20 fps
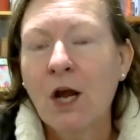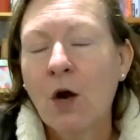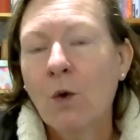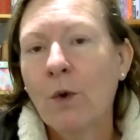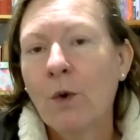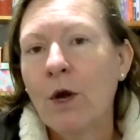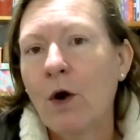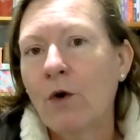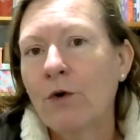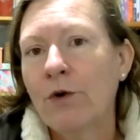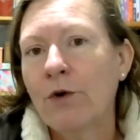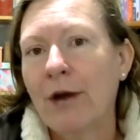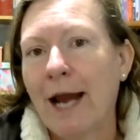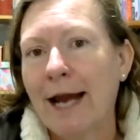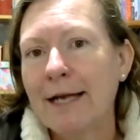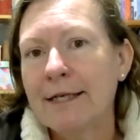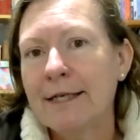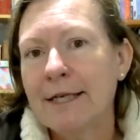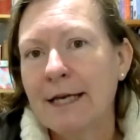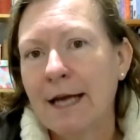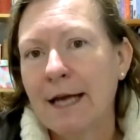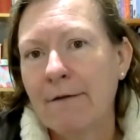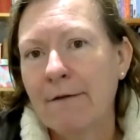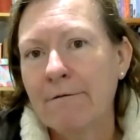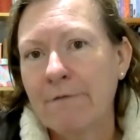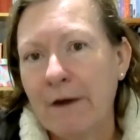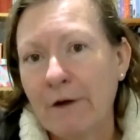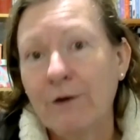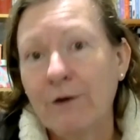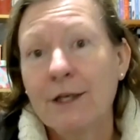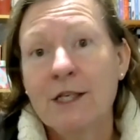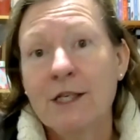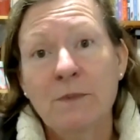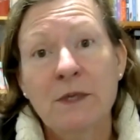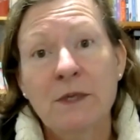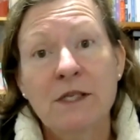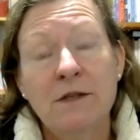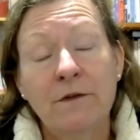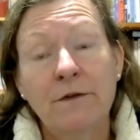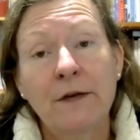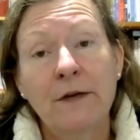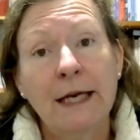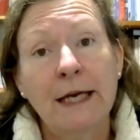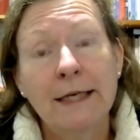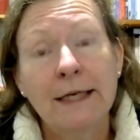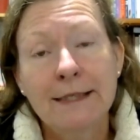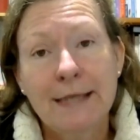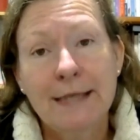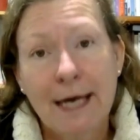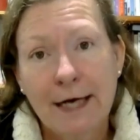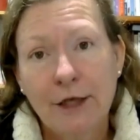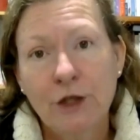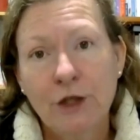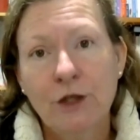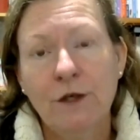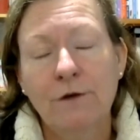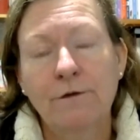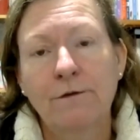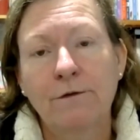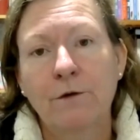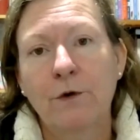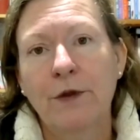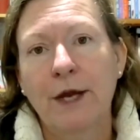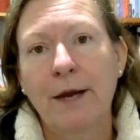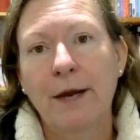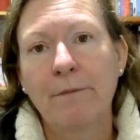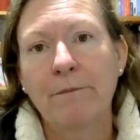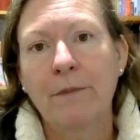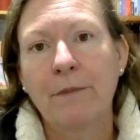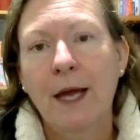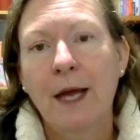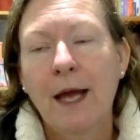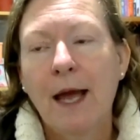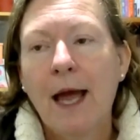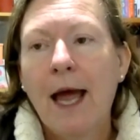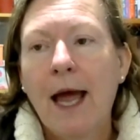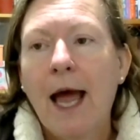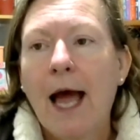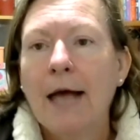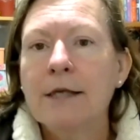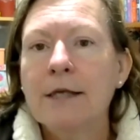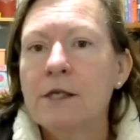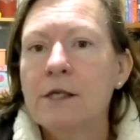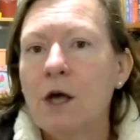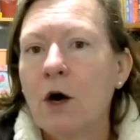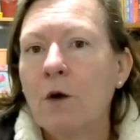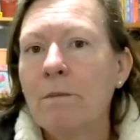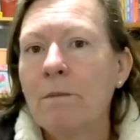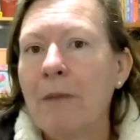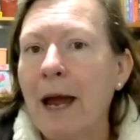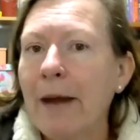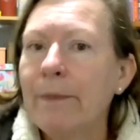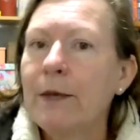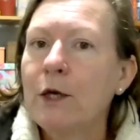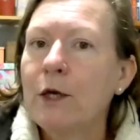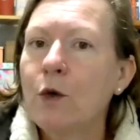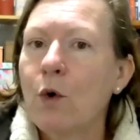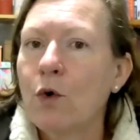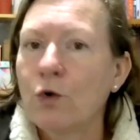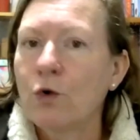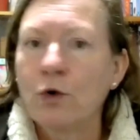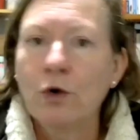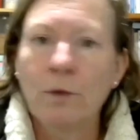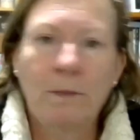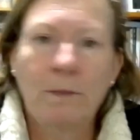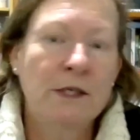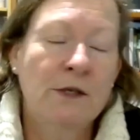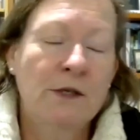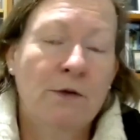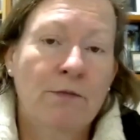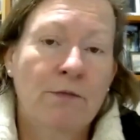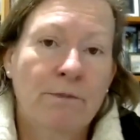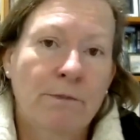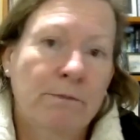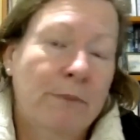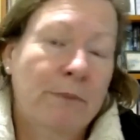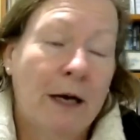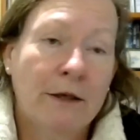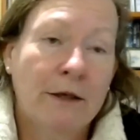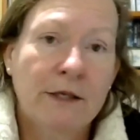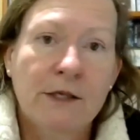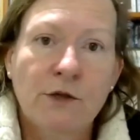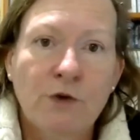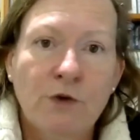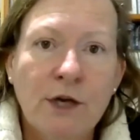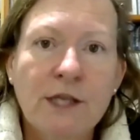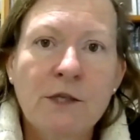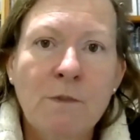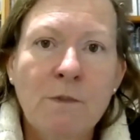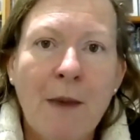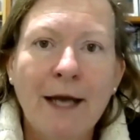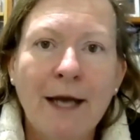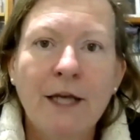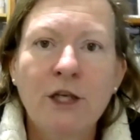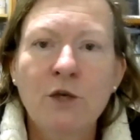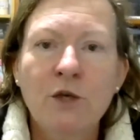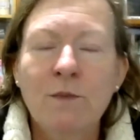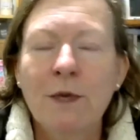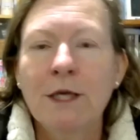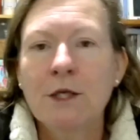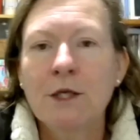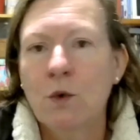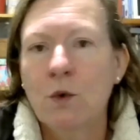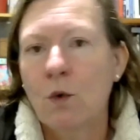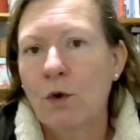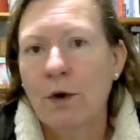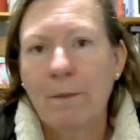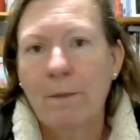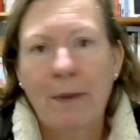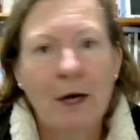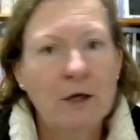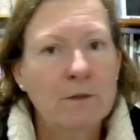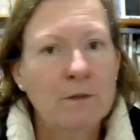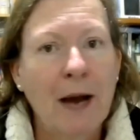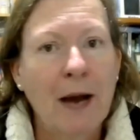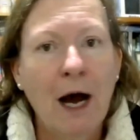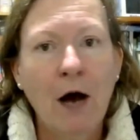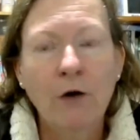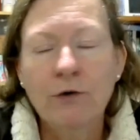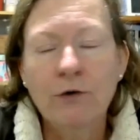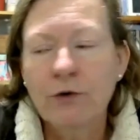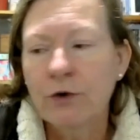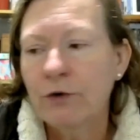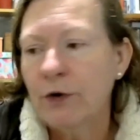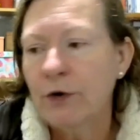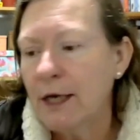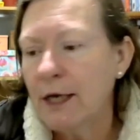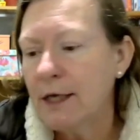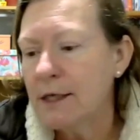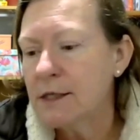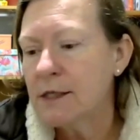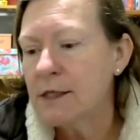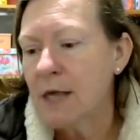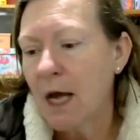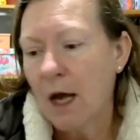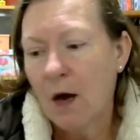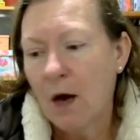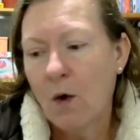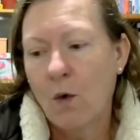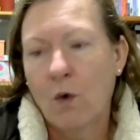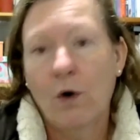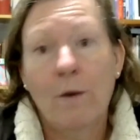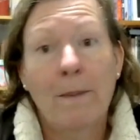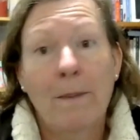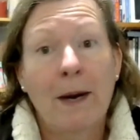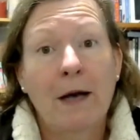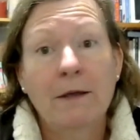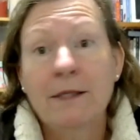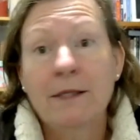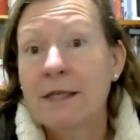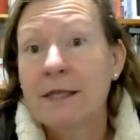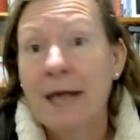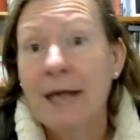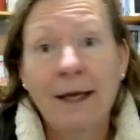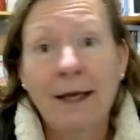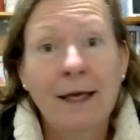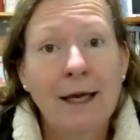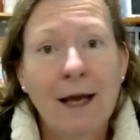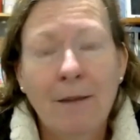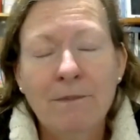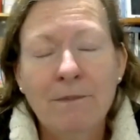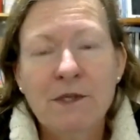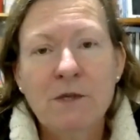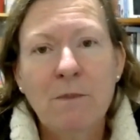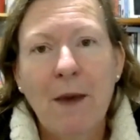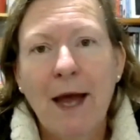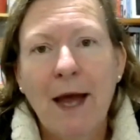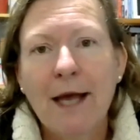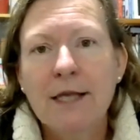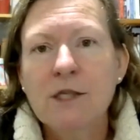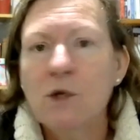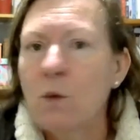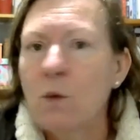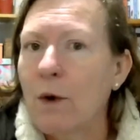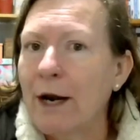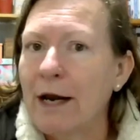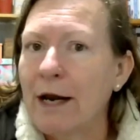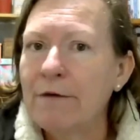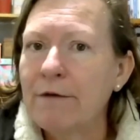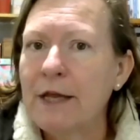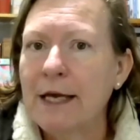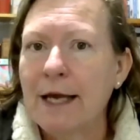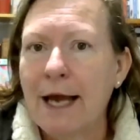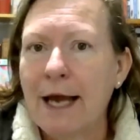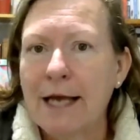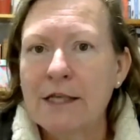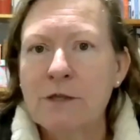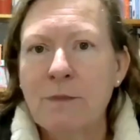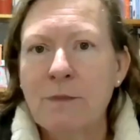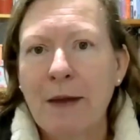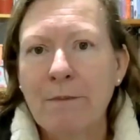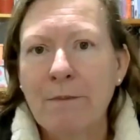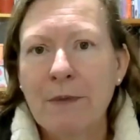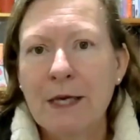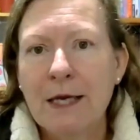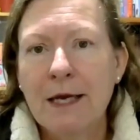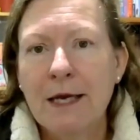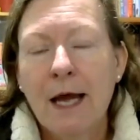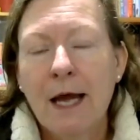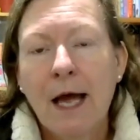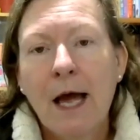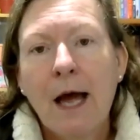we are creating a very specific intention for them. And so maybe your group is about stress management or about boundaries or about taking up space or whatever the case may be.